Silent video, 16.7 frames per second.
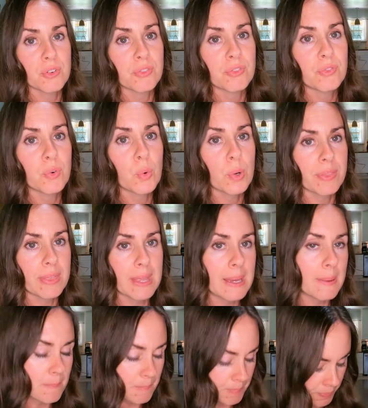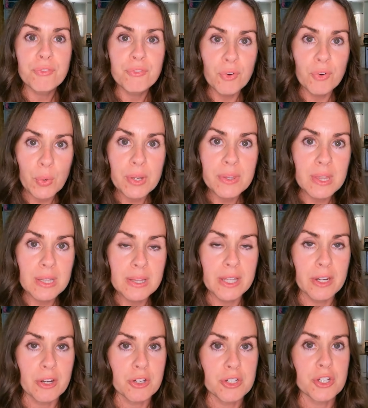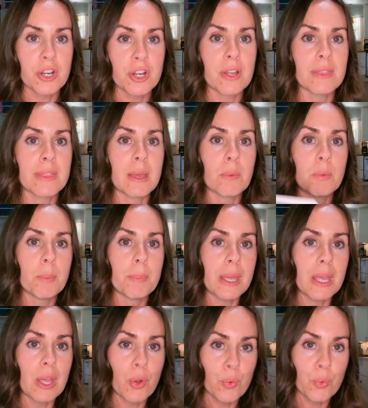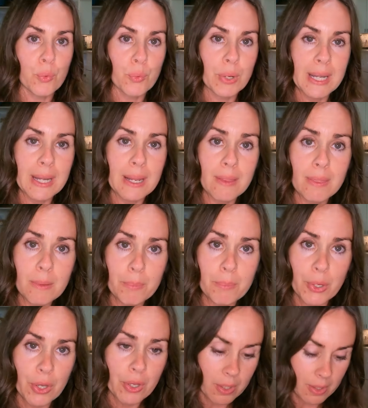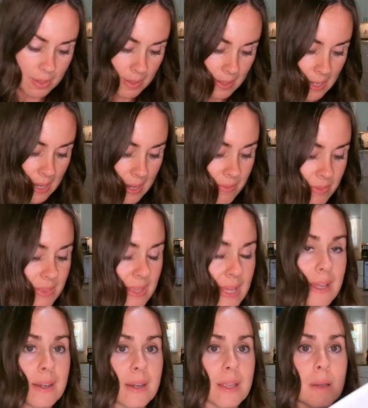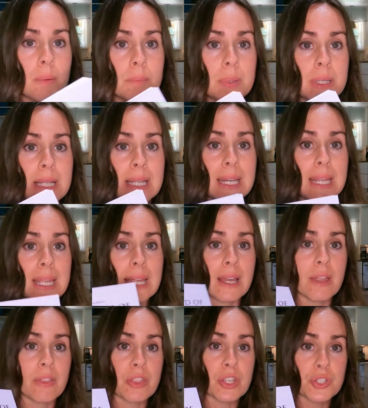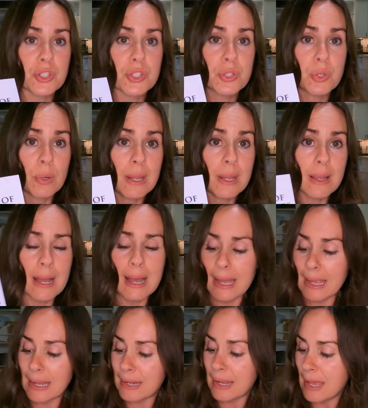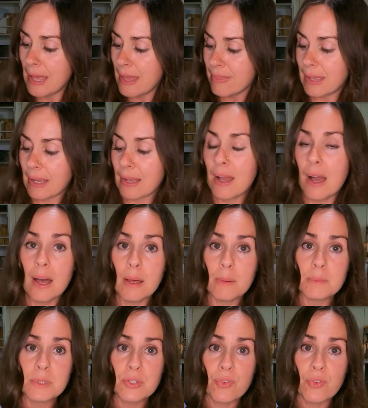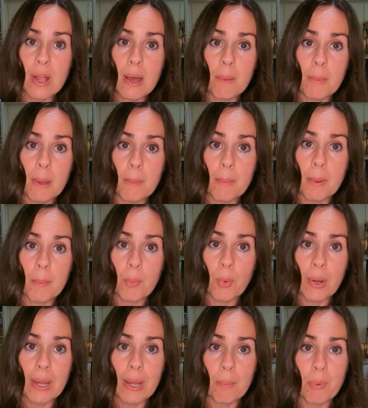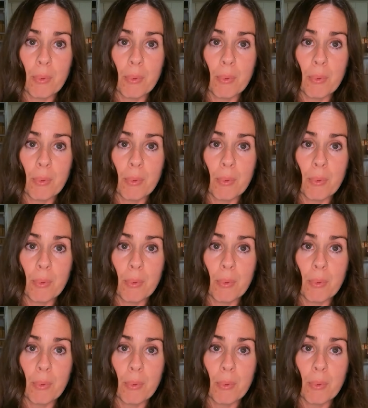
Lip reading: for them. For the literature, they will be reading the book and then completing the student guide that comes from Memoria